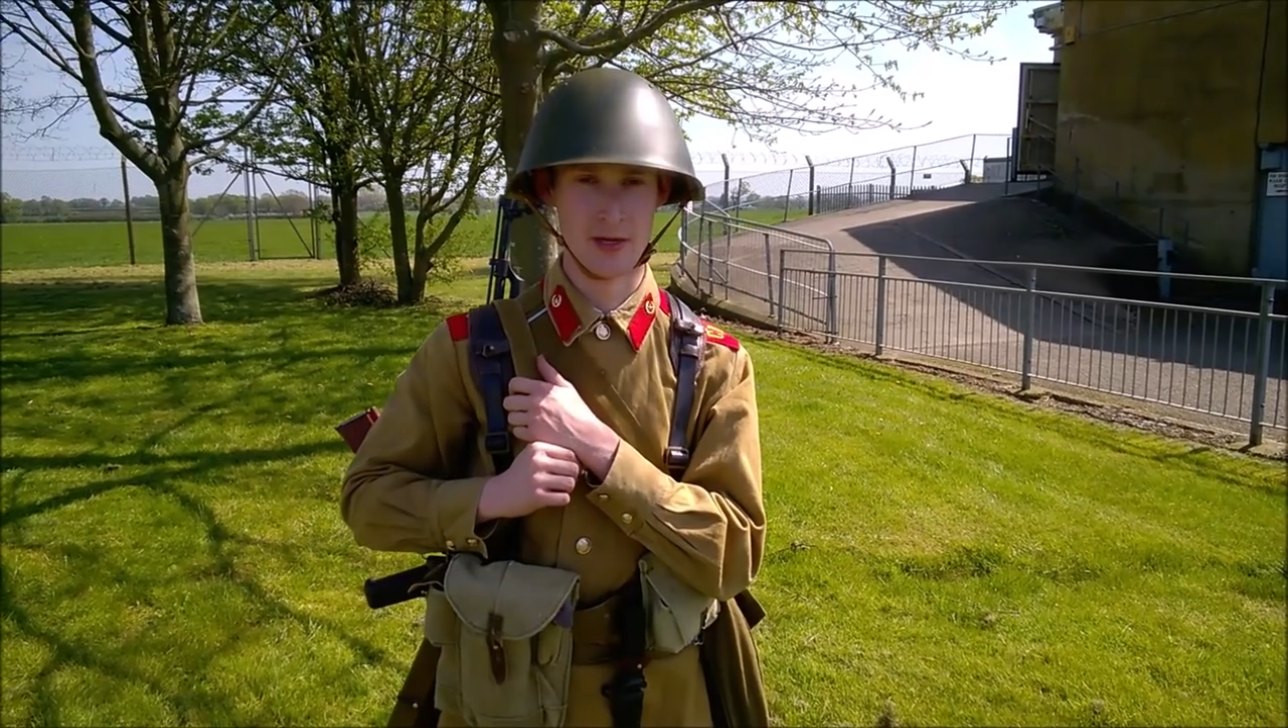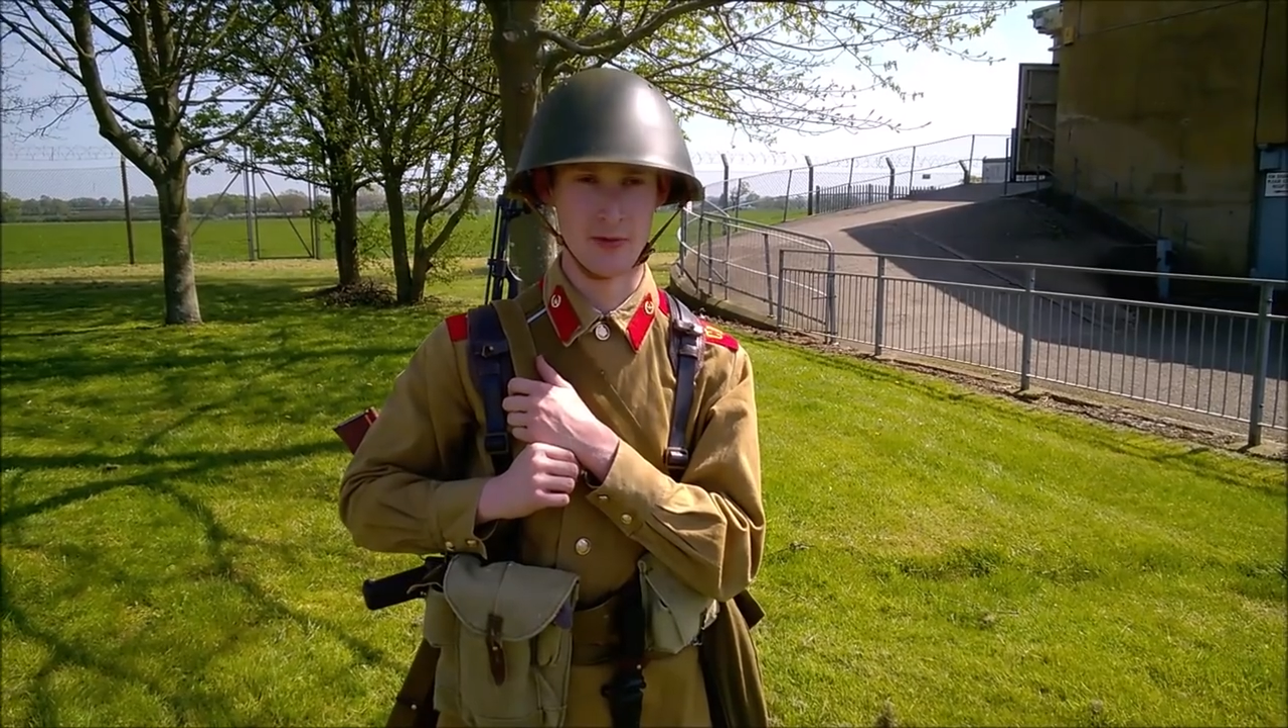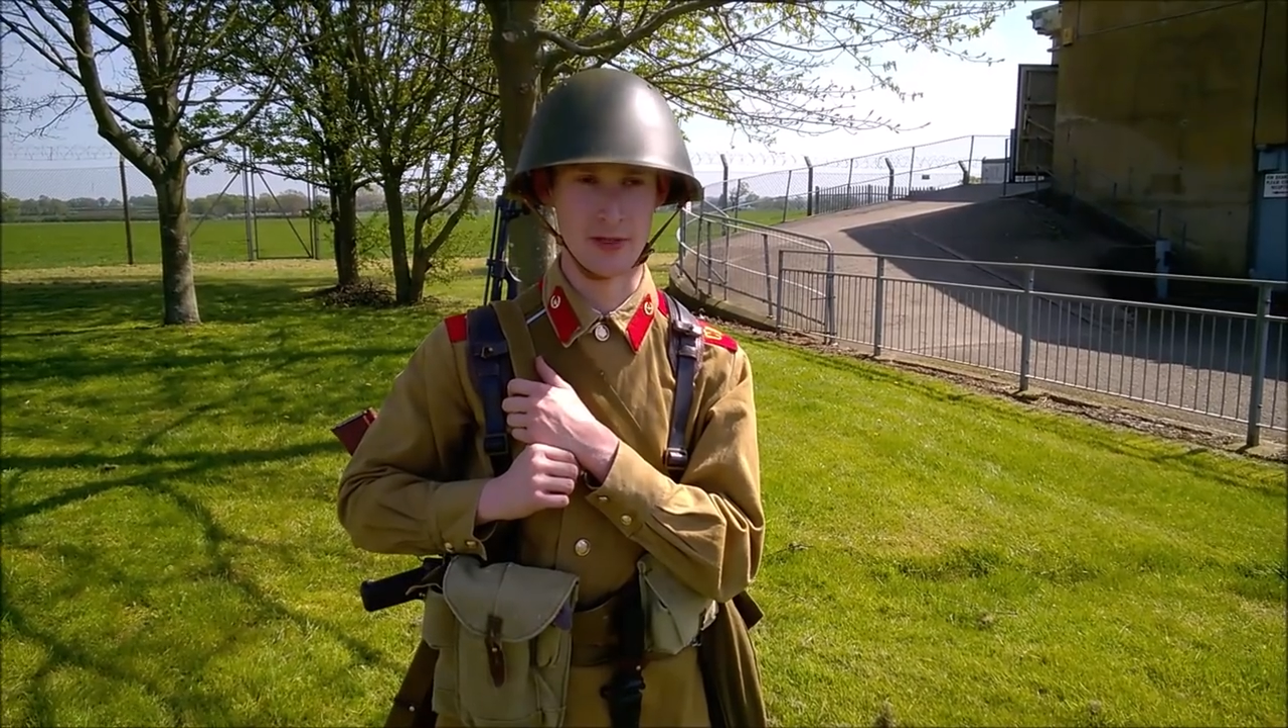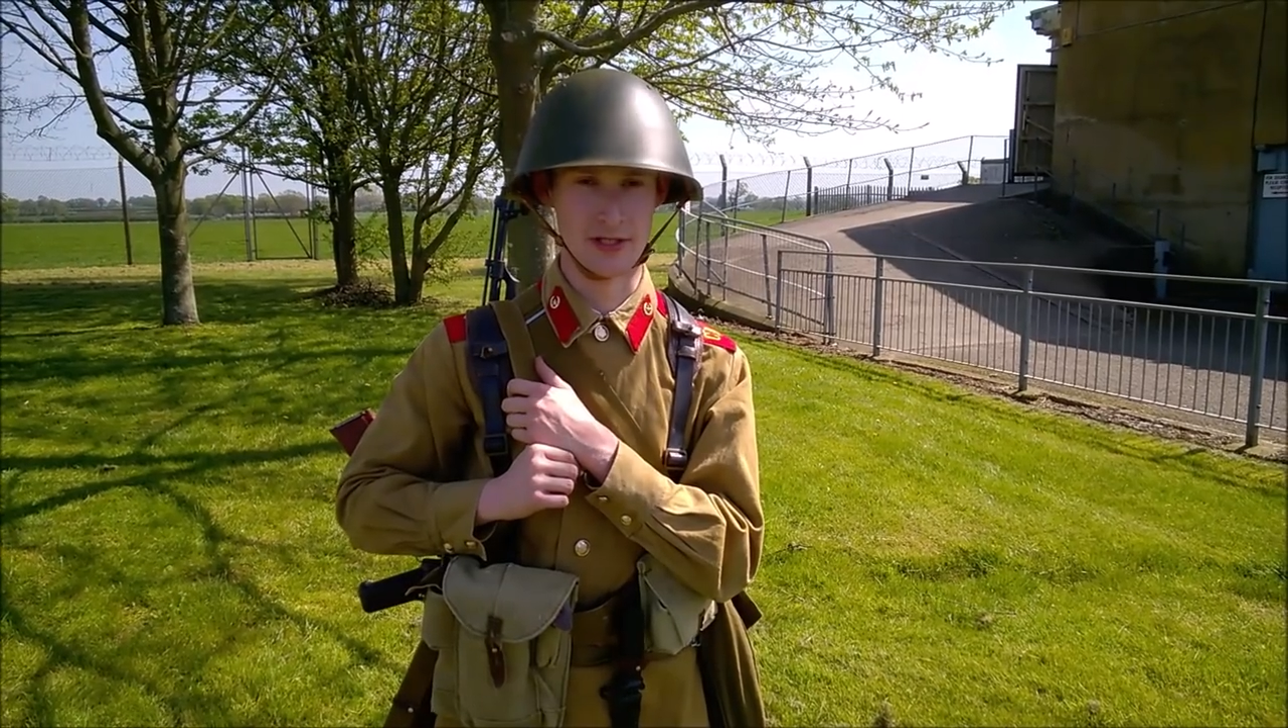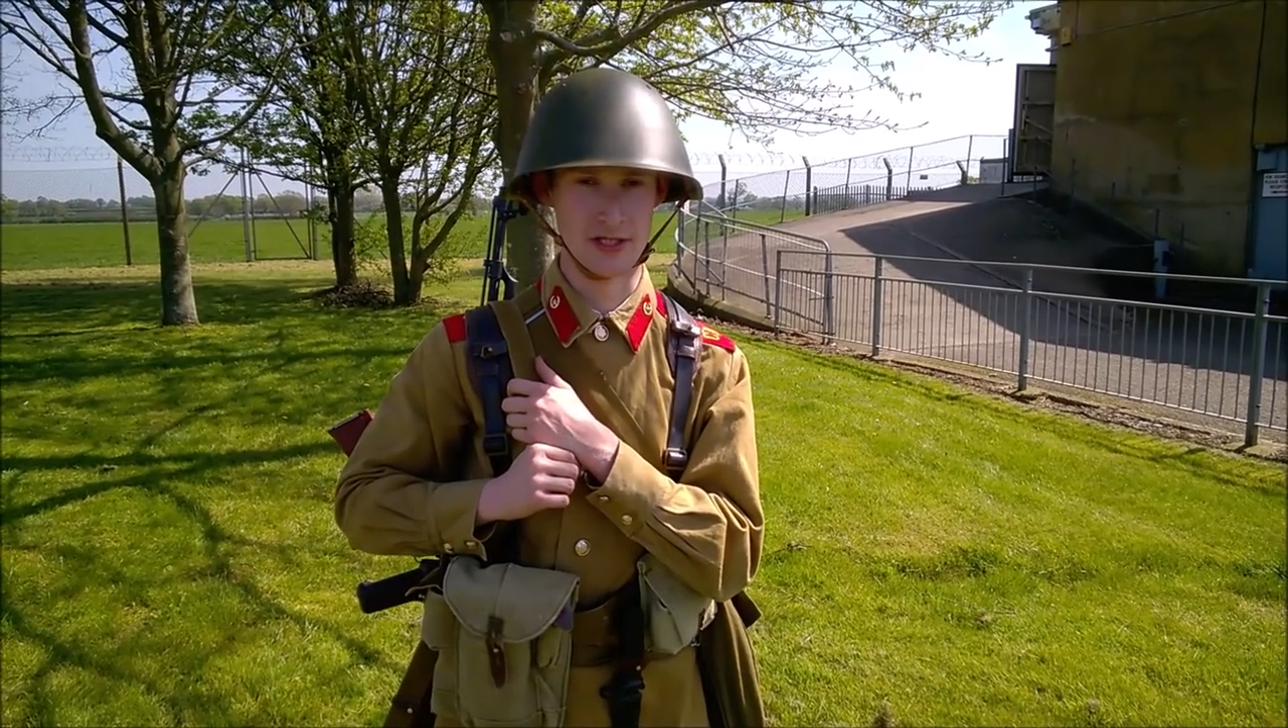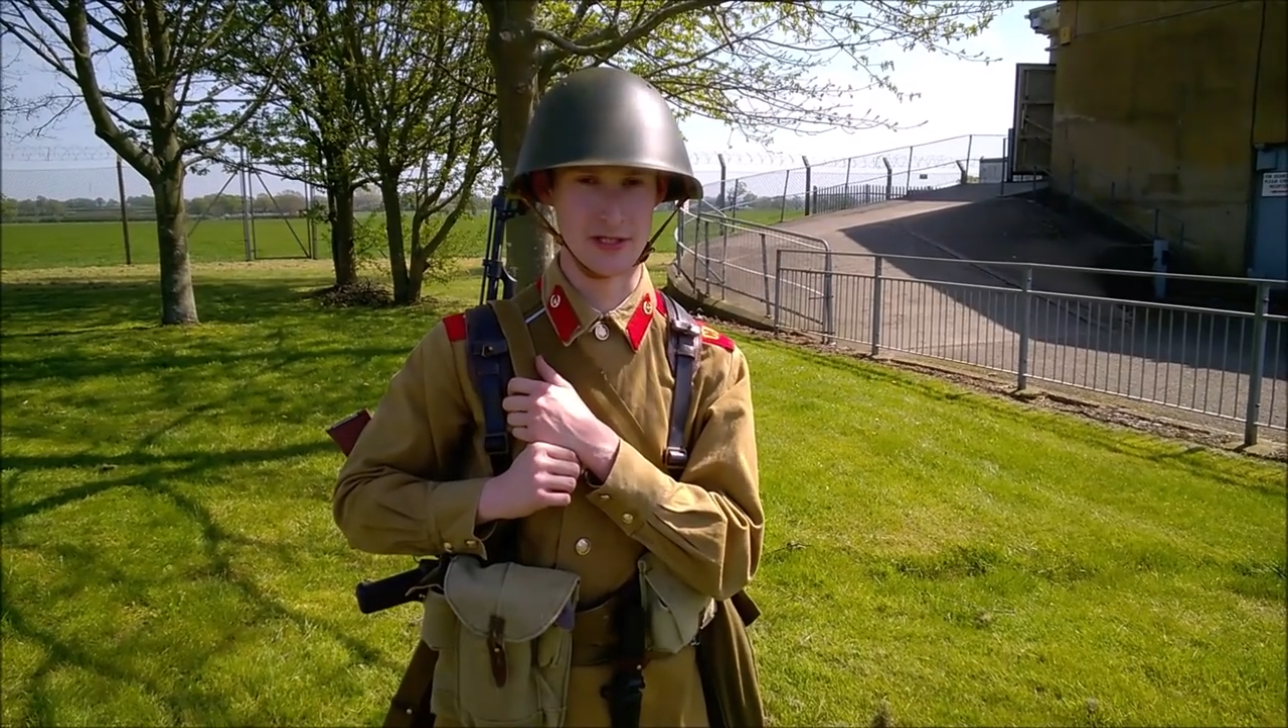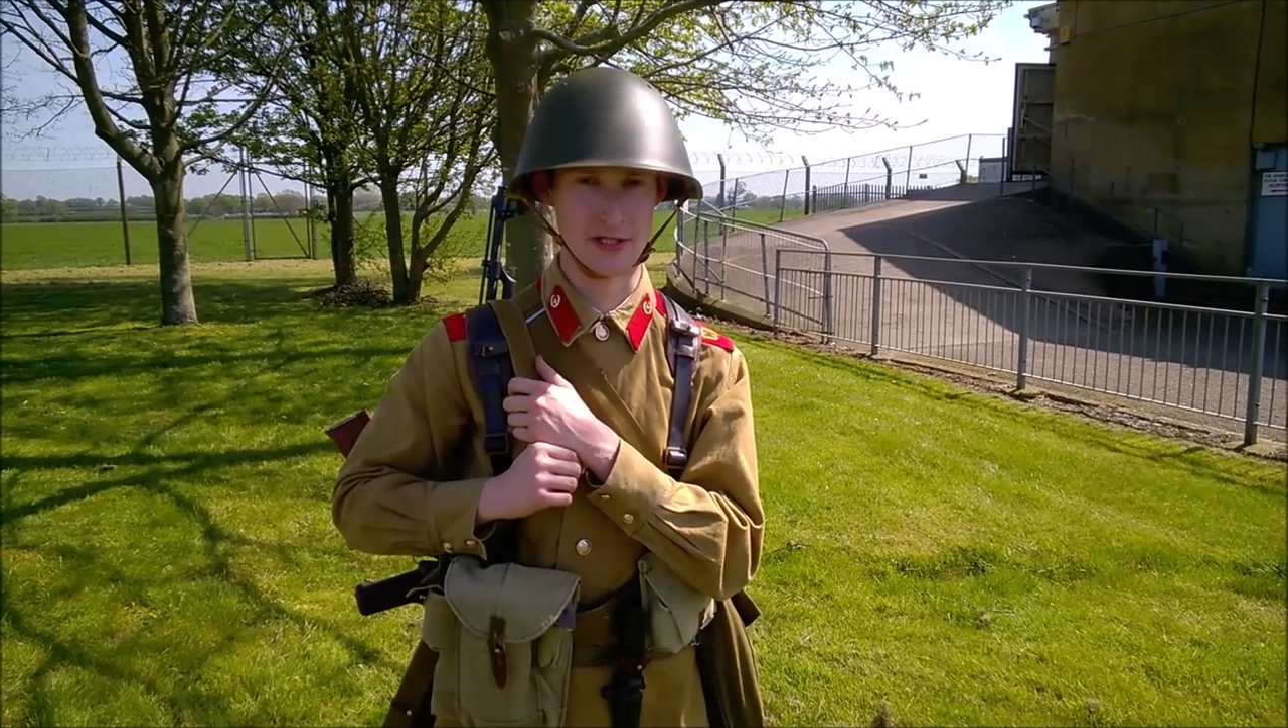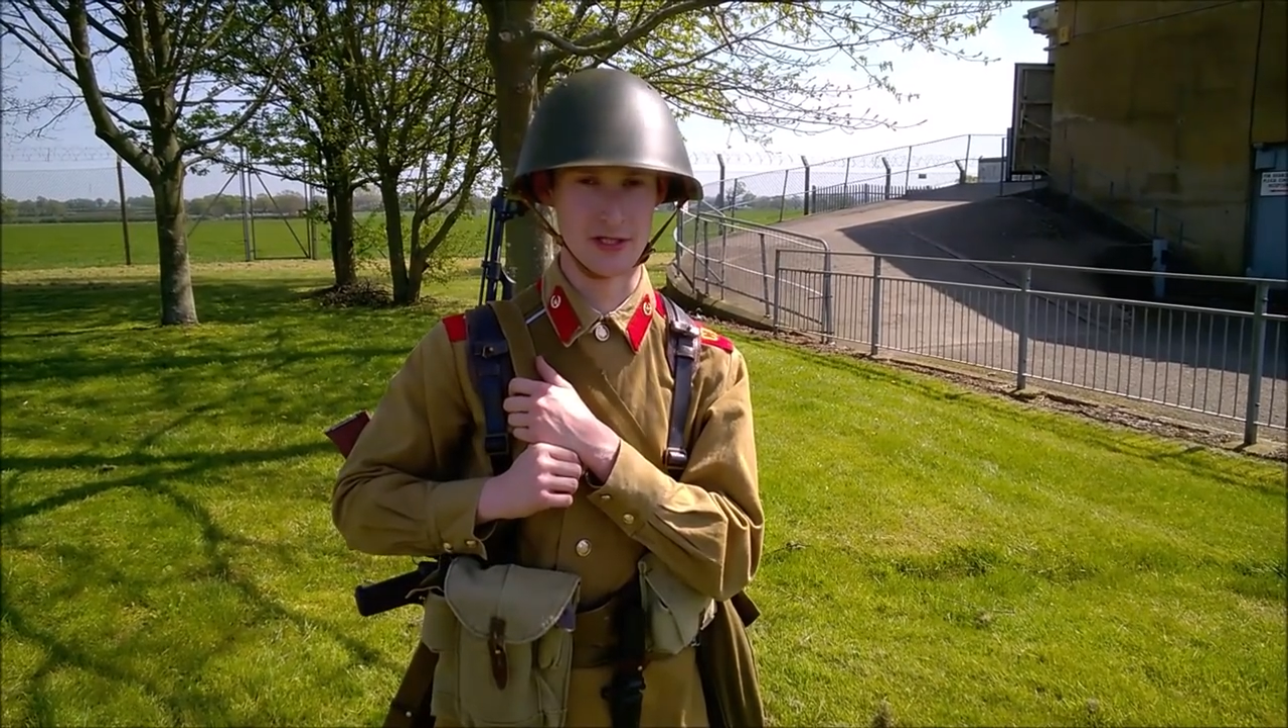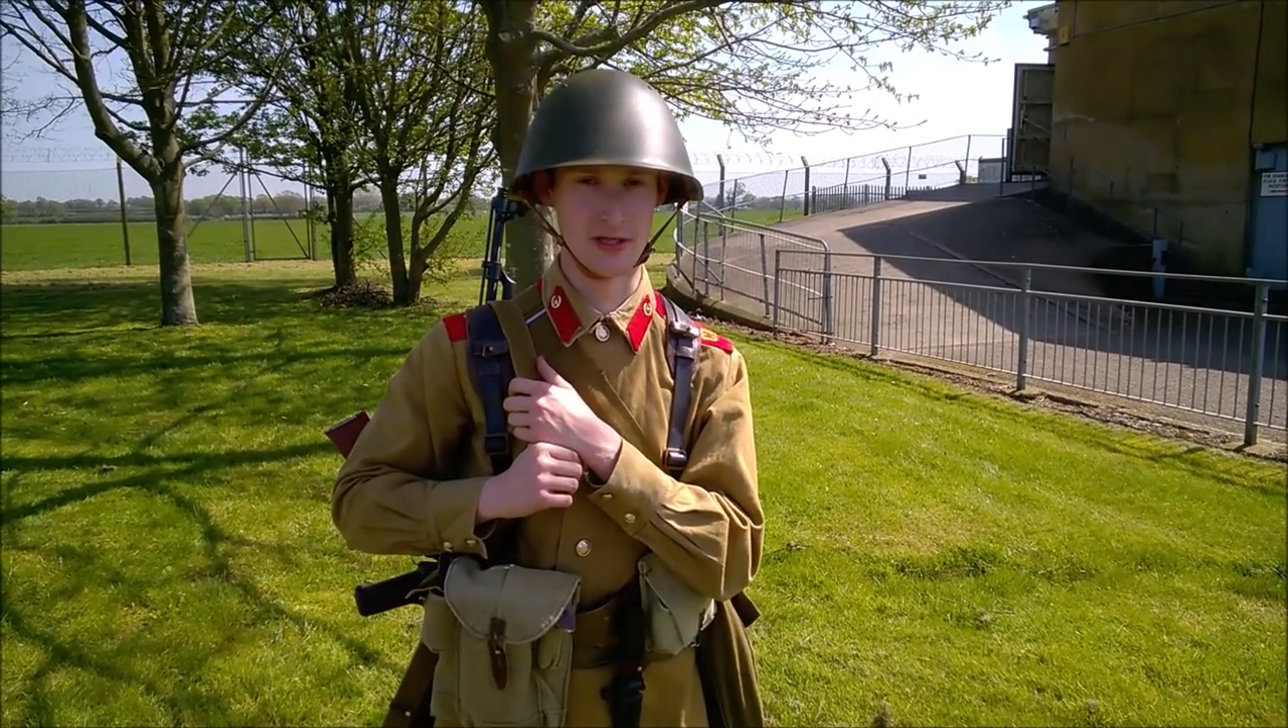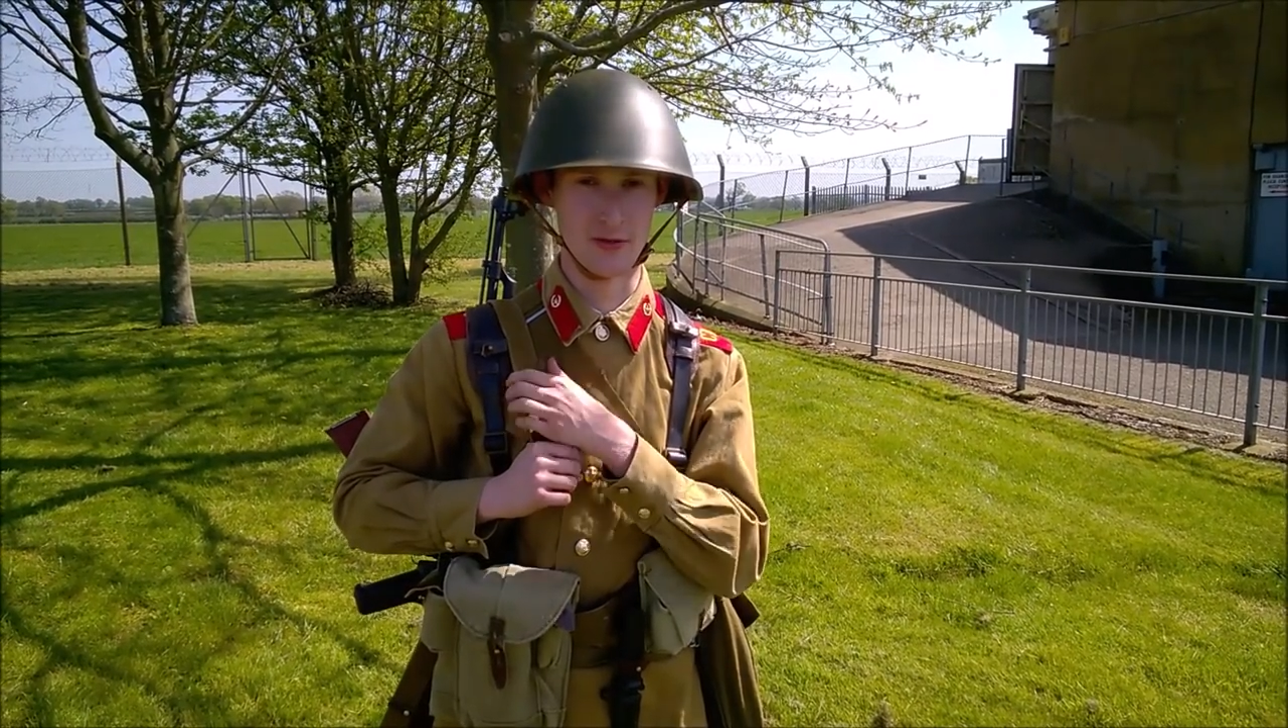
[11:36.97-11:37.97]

which is